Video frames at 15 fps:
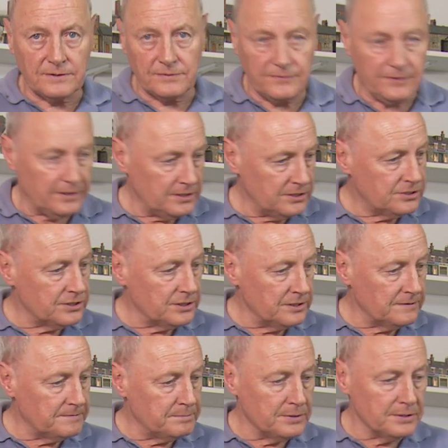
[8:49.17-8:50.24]
the fine
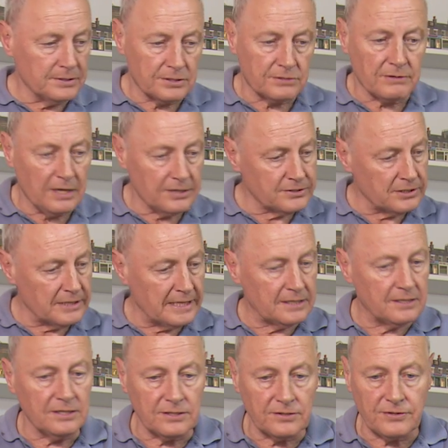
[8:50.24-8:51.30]
turf, burnt grass and that
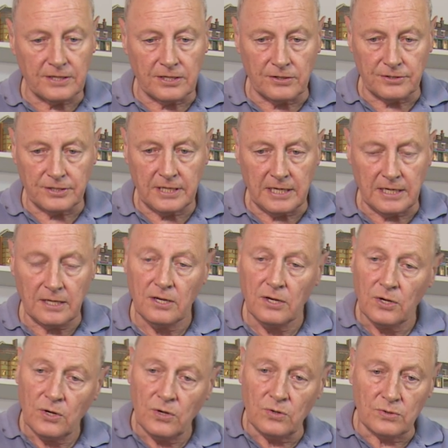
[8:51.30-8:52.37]
kind of thing on here
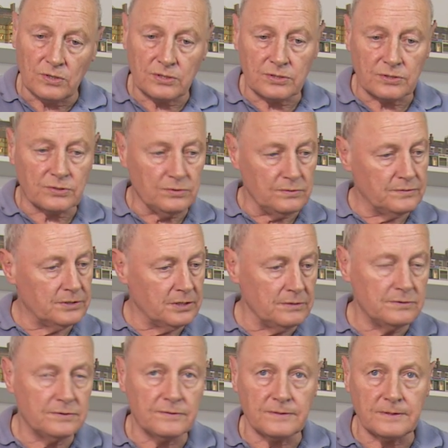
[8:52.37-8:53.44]
or I could go
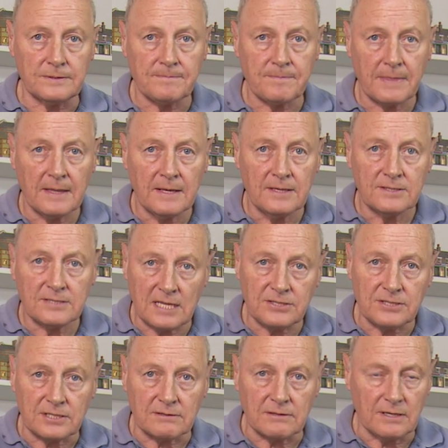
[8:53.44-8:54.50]
to
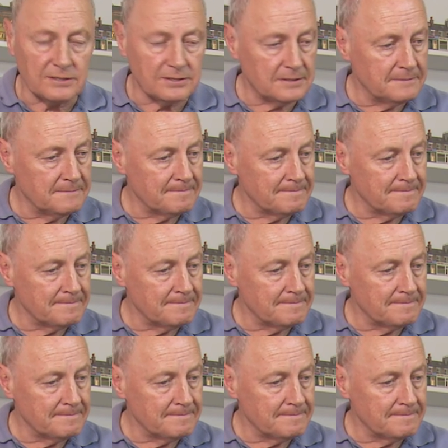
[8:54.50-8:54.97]
static grass